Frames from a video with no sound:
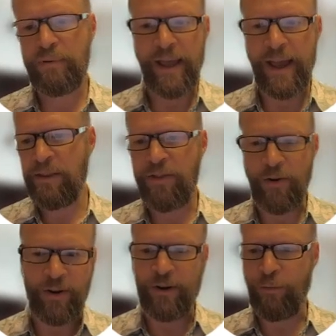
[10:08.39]
plan
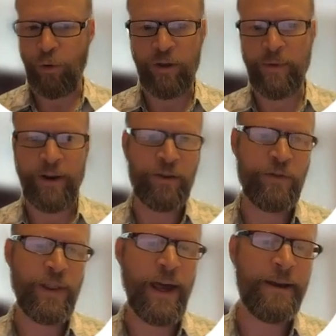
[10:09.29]
30 to 40 minutes
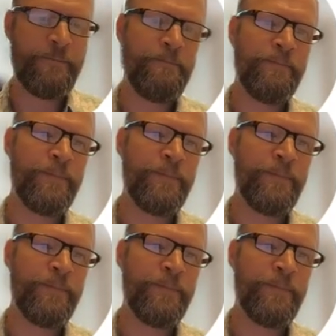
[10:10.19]
for that.